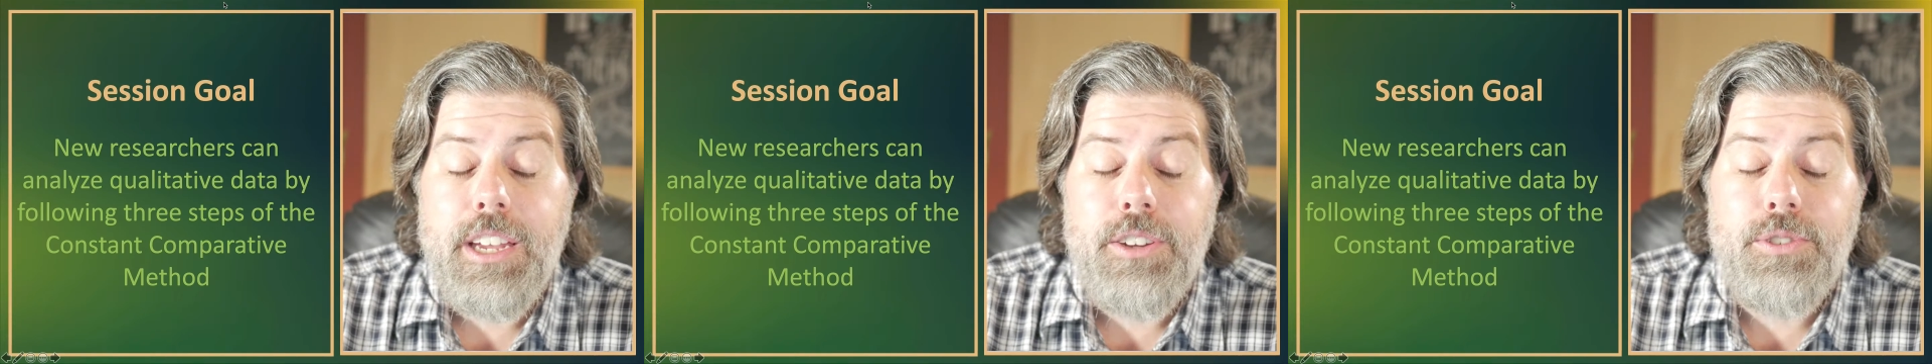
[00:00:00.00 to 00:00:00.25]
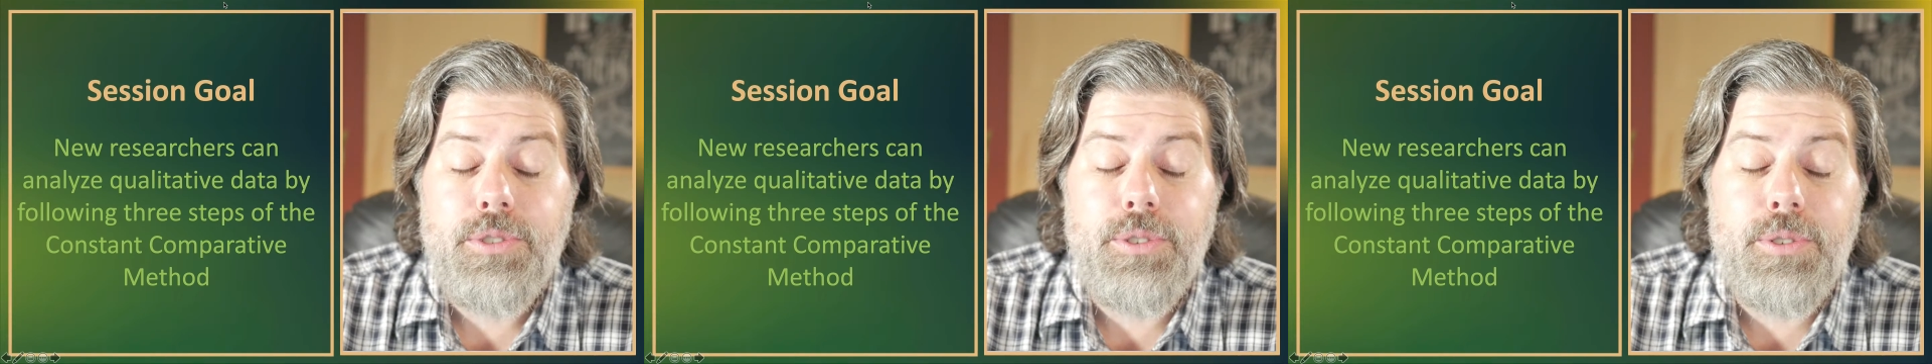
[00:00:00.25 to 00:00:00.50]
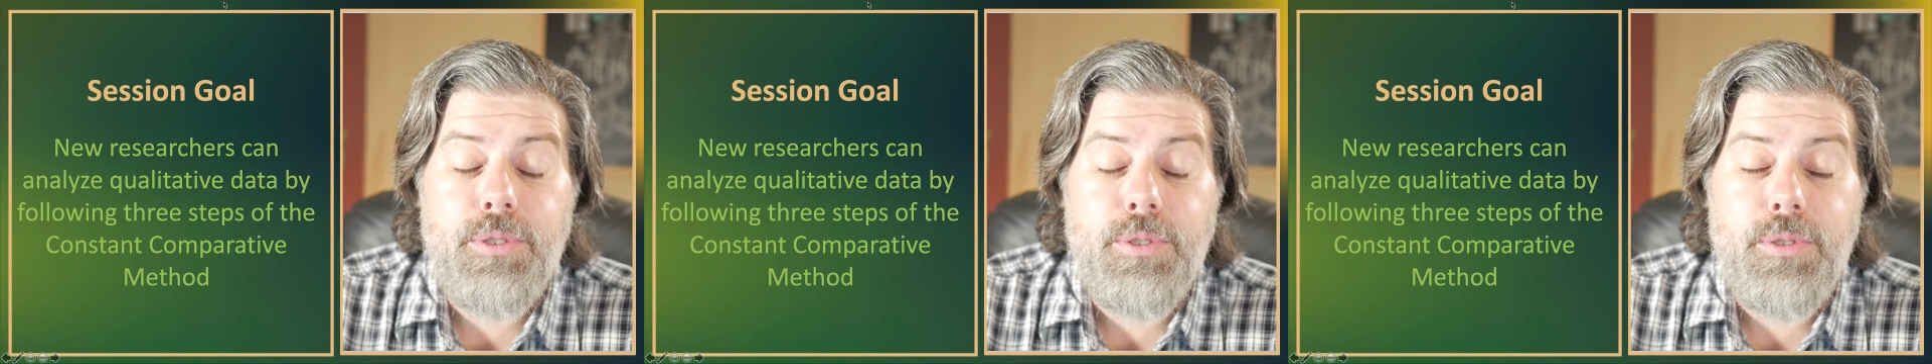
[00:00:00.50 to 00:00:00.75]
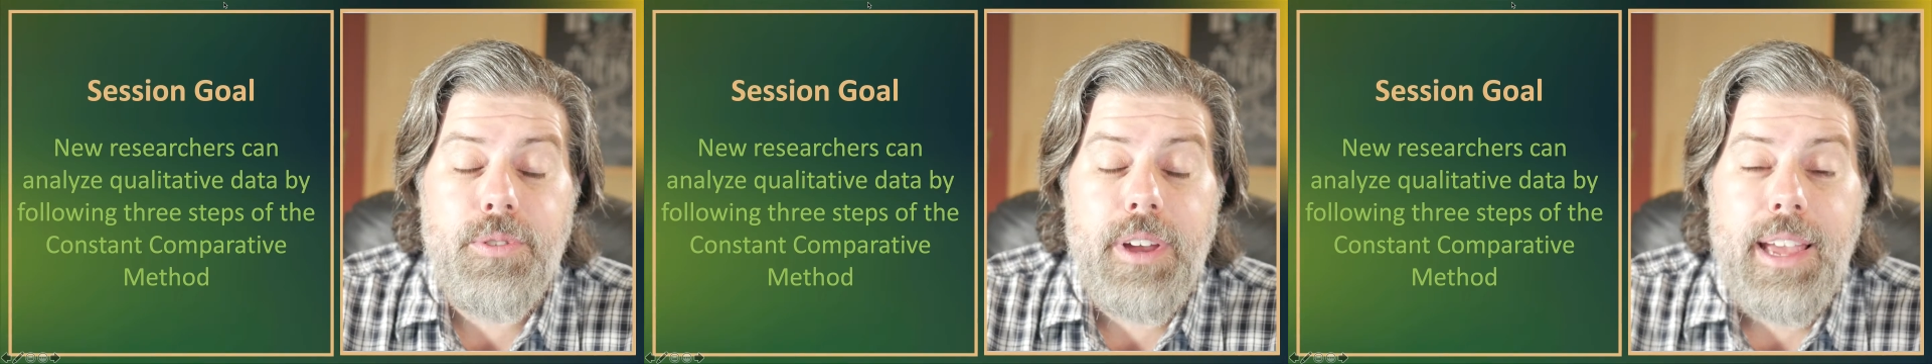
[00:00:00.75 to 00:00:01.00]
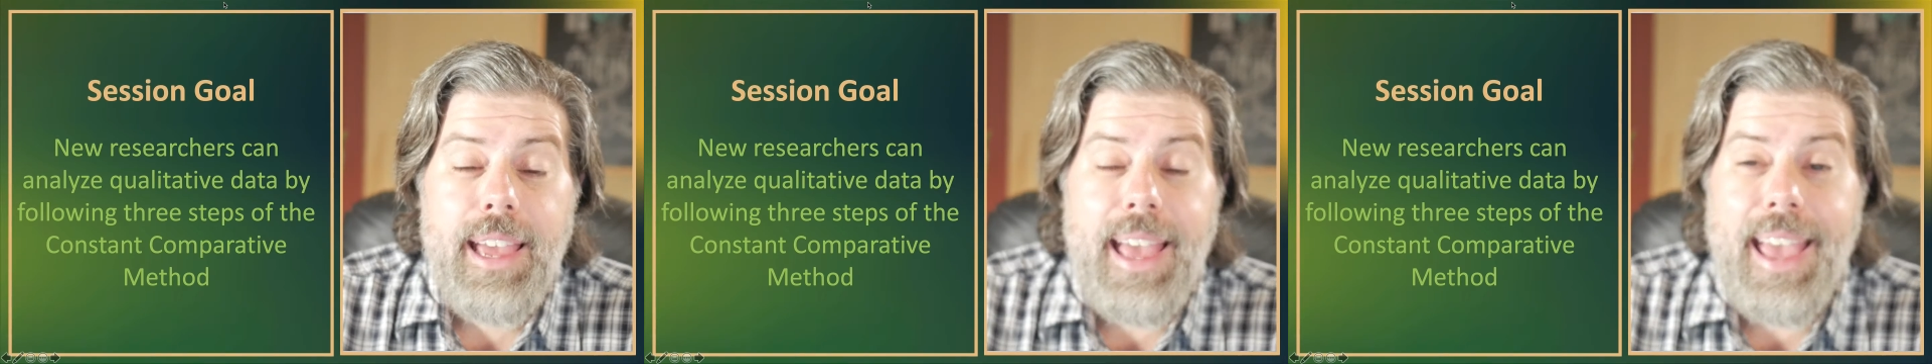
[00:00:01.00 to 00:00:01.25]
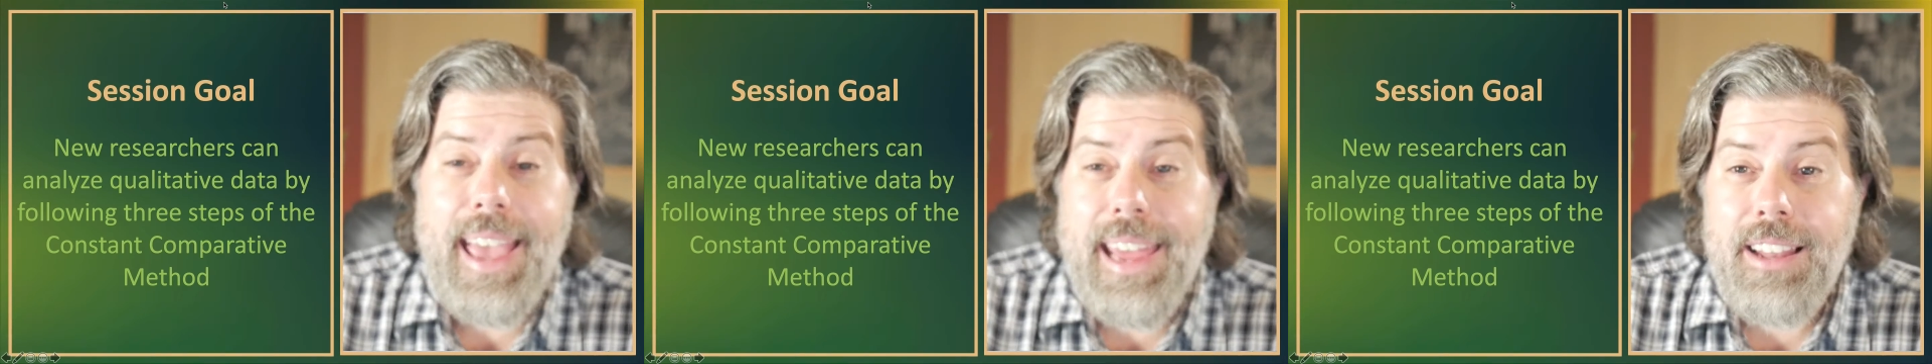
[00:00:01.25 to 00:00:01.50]
to
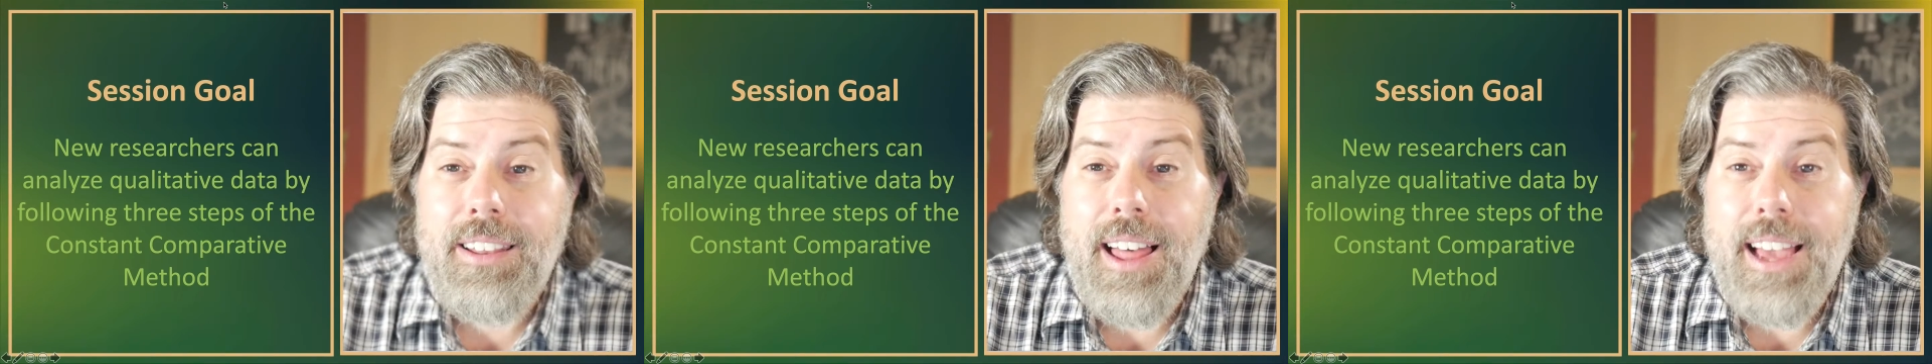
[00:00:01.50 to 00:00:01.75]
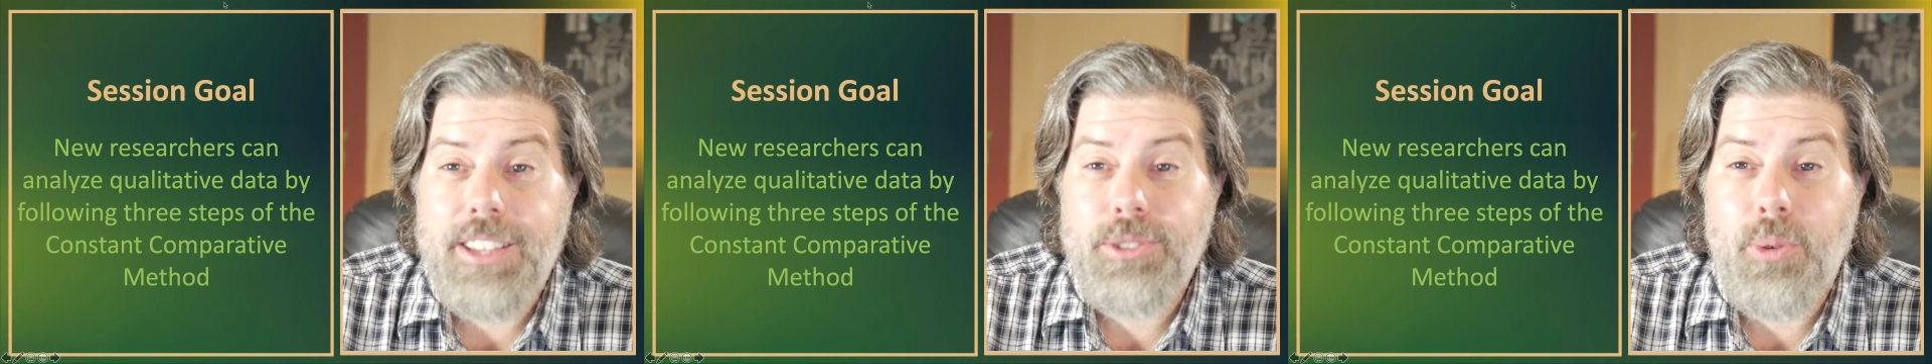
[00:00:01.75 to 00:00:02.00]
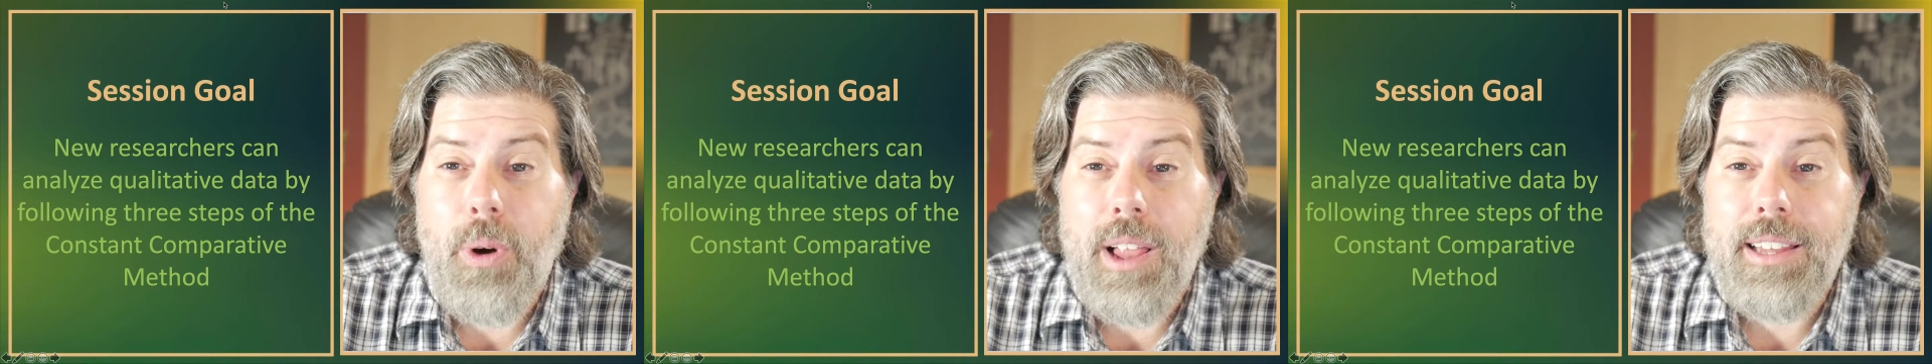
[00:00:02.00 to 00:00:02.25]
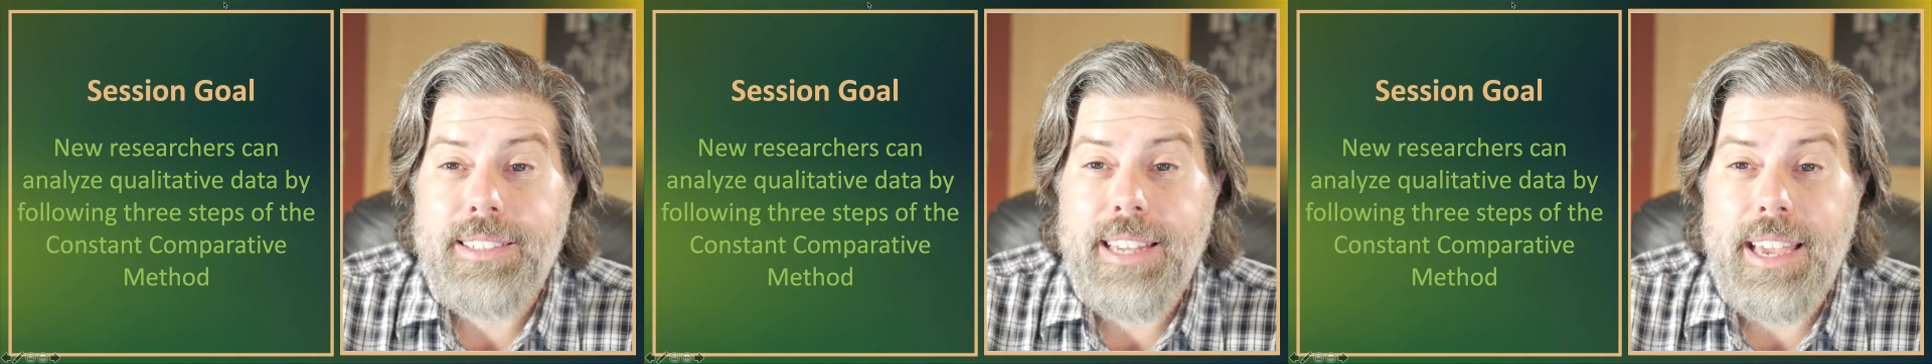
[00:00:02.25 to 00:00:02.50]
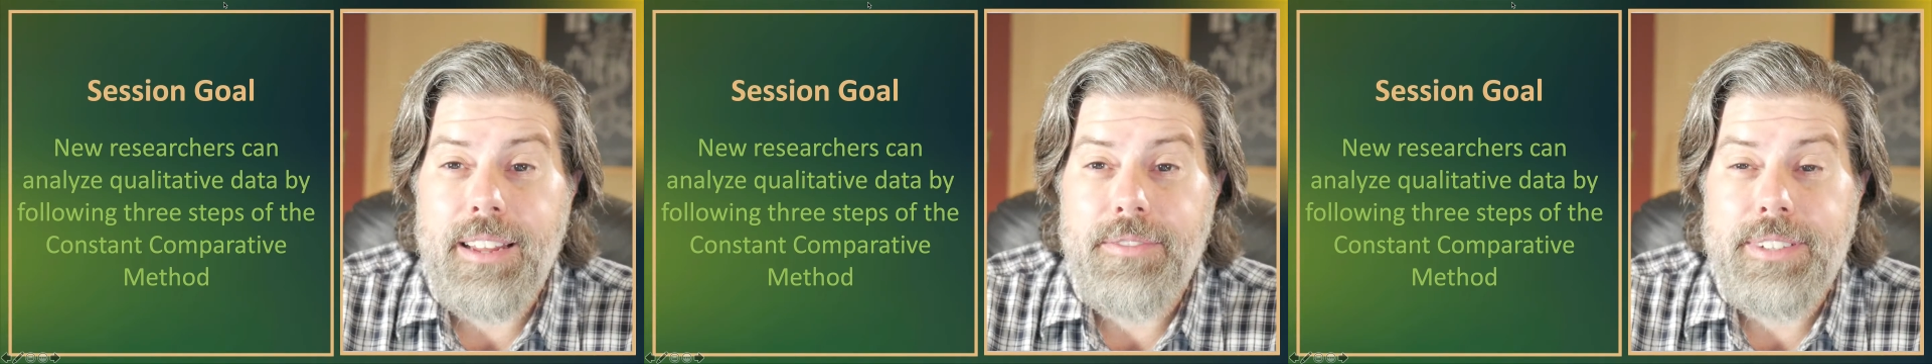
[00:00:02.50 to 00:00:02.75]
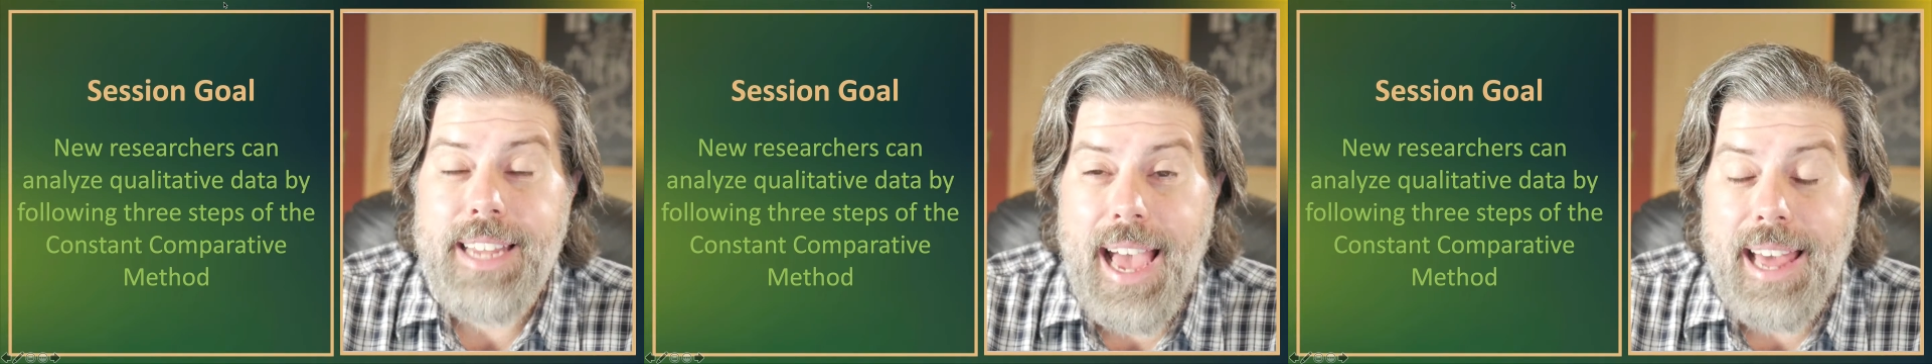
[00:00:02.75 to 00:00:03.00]
analyze qualitative
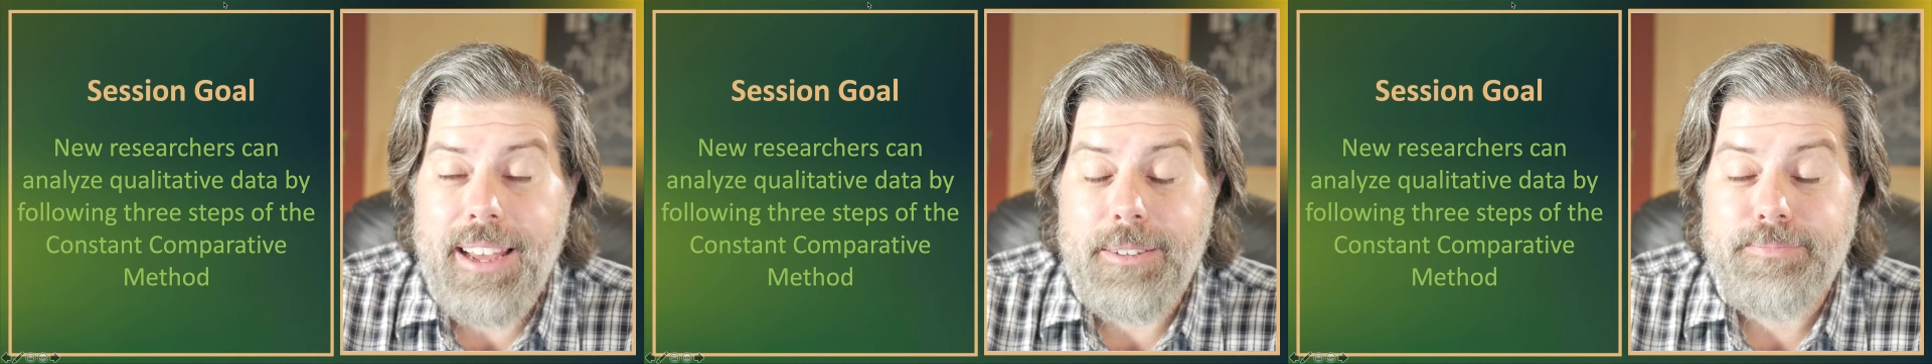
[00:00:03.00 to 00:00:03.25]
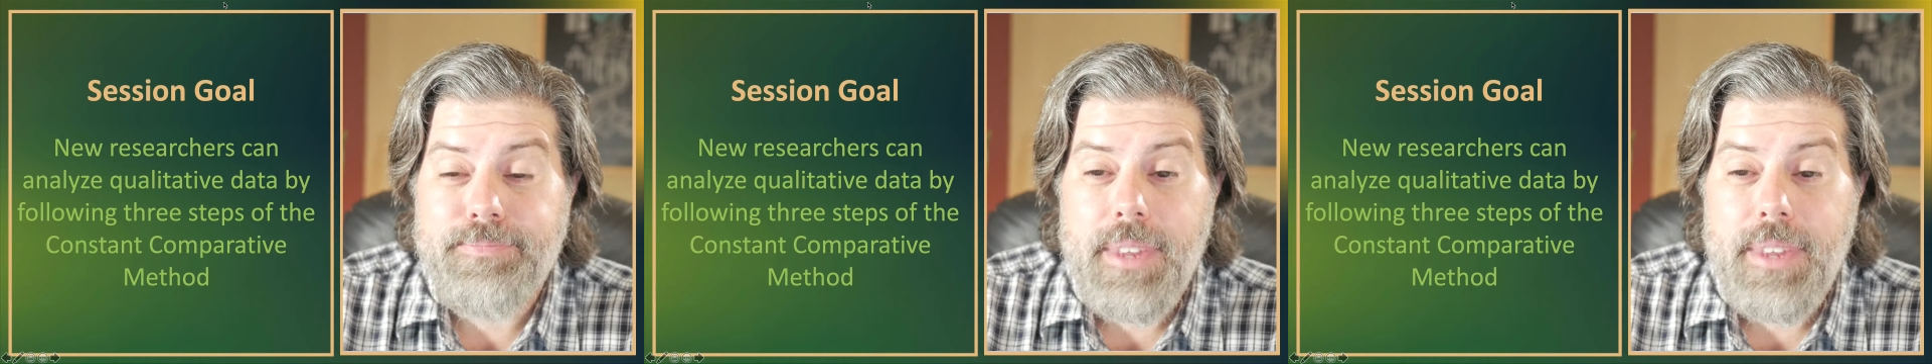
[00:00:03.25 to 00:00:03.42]
data.